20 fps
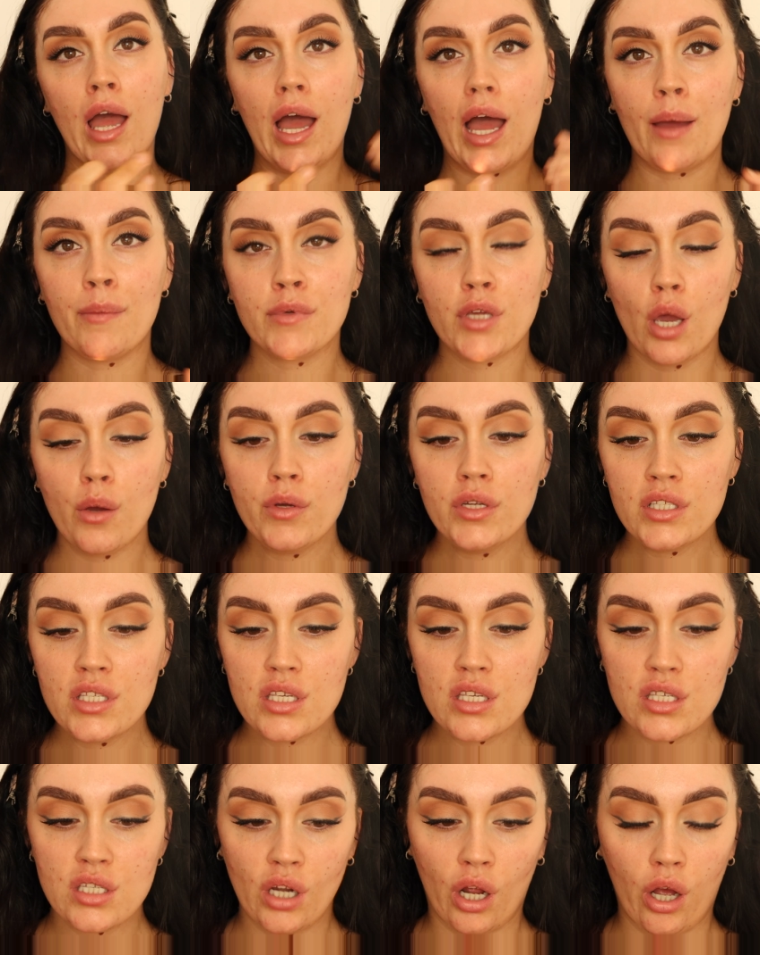I'm going to
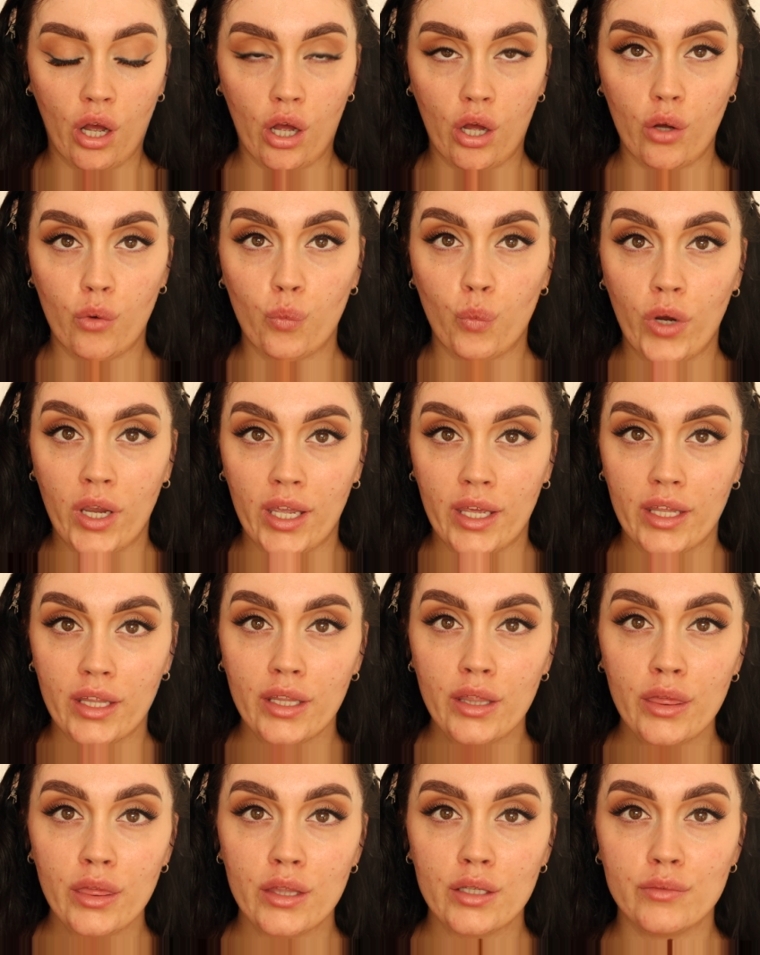start
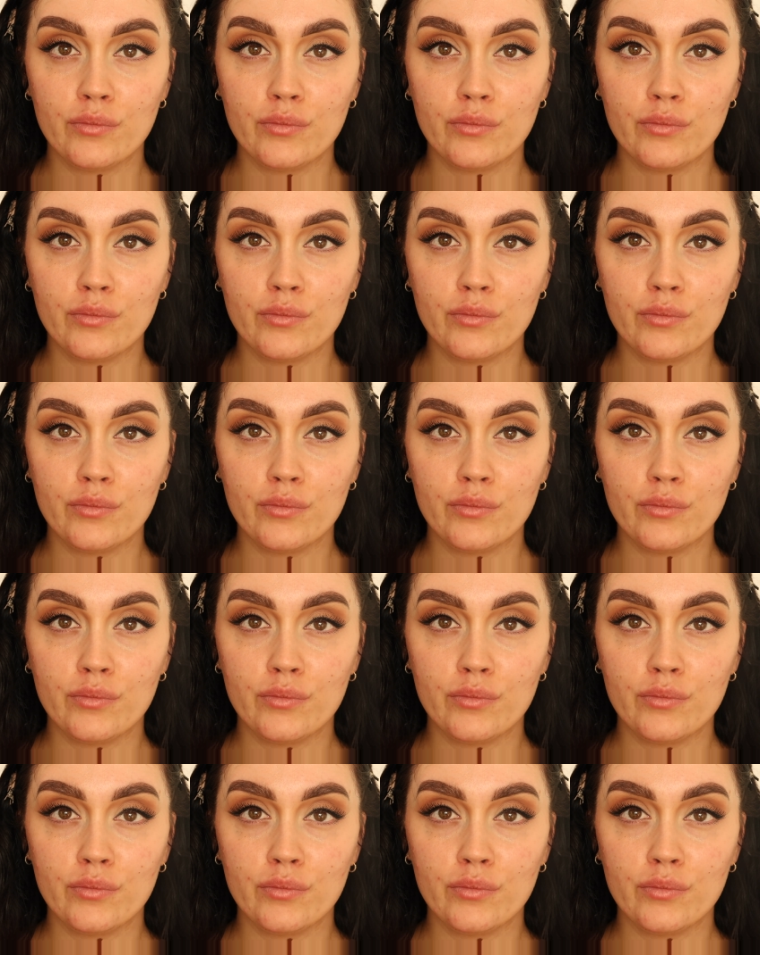with